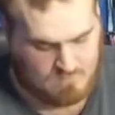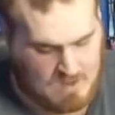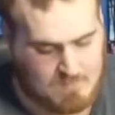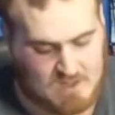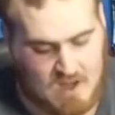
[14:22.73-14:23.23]

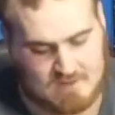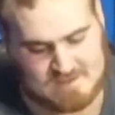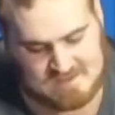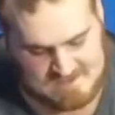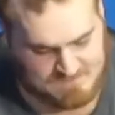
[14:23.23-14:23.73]
I mean,
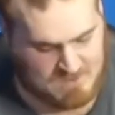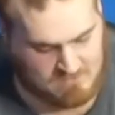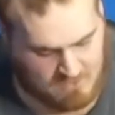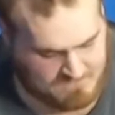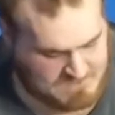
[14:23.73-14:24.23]
honestly, it's
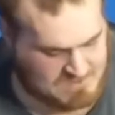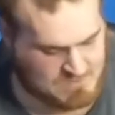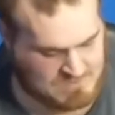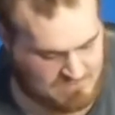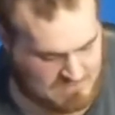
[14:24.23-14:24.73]
better off just
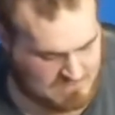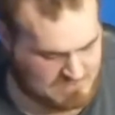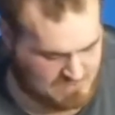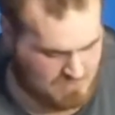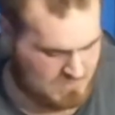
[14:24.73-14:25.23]
using regular
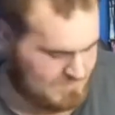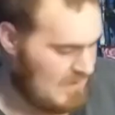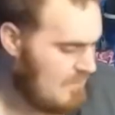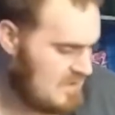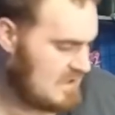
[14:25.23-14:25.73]
screws,
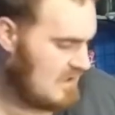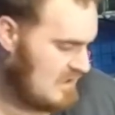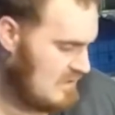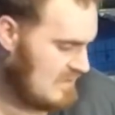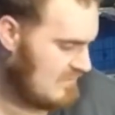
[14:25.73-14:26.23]
but I'm just going
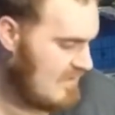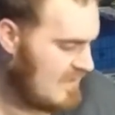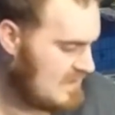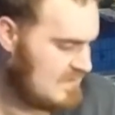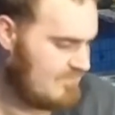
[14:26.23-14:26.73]
to use the
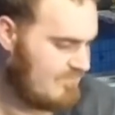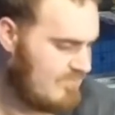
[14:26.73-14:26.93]
rivets.